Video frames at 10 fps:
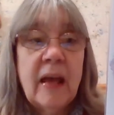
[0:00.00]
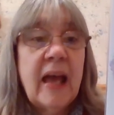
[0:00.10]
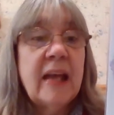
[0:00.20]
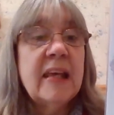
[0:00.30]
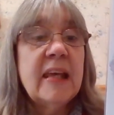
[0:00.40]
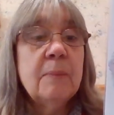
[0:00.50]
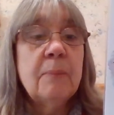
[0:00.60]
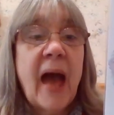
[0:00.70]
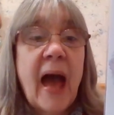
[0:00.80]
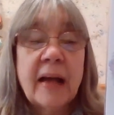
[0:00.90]
And he
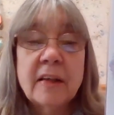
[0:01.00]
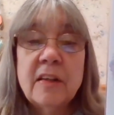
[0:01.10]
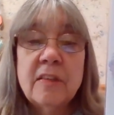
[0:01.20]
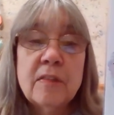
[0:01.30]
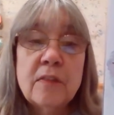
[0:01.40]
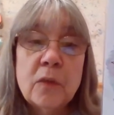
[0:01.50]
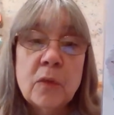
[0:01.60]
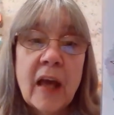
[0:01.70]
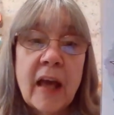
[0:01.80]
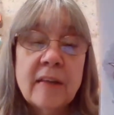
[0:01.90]
packed his
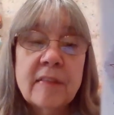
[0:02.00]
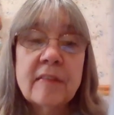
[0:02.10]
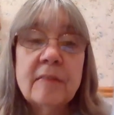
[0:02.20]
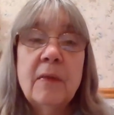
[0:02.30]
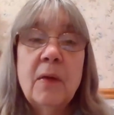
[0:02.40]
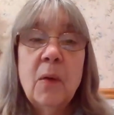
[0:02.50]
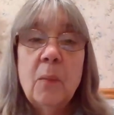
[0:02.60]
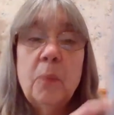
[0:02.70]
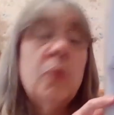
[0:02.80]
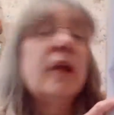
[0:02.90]
suitcase,
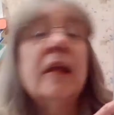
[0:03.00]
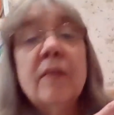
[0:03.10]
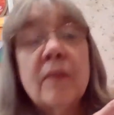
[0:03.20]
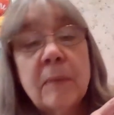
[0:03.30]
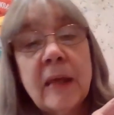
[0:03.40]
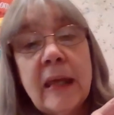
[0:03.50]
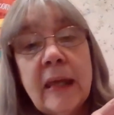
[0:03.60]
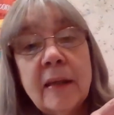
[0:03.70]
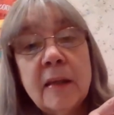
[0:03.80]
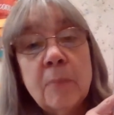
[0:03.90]
put in some
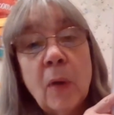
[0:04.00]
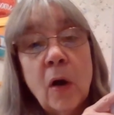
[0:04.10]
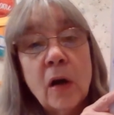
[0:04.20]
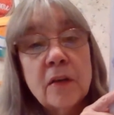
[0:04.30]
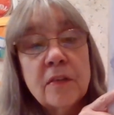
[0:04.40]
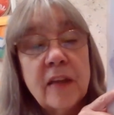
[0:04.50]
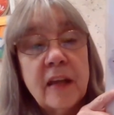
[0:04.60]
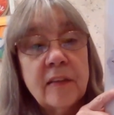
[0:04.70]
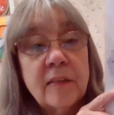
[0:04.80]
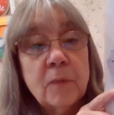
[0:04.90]
candy bars
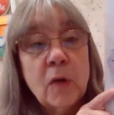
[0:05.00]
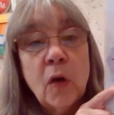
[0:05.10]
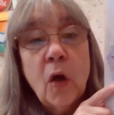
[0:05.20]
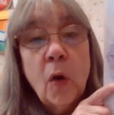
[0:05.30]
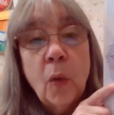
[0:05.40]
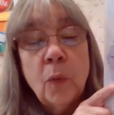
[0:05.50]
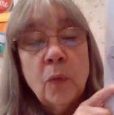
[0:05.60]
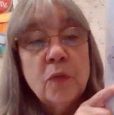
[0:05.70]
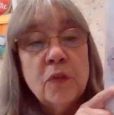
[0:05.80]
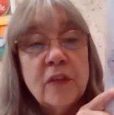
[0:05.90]
and some
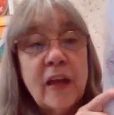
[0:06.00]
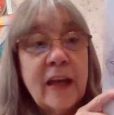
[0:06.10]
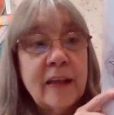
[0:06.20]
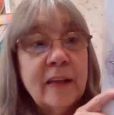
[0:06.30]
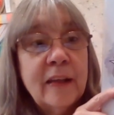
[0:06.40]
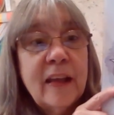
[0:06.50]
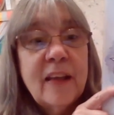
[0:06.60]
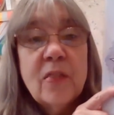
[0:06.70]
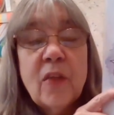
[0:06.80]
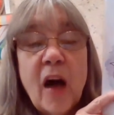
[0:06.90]
clothes, and
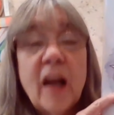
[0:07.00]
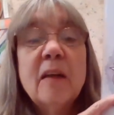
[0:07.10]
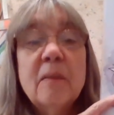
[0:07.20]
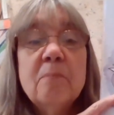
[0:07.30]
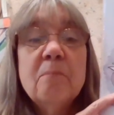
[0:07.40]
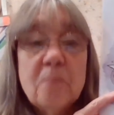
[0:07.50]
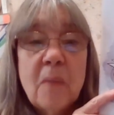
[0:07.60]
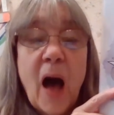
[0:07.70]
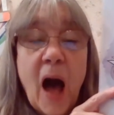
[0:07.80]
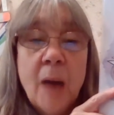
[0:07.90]
thought,
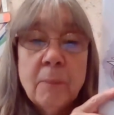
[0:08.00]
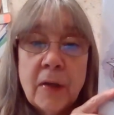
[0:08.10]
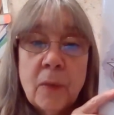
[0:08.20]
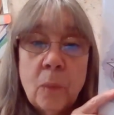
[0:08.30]
I'm going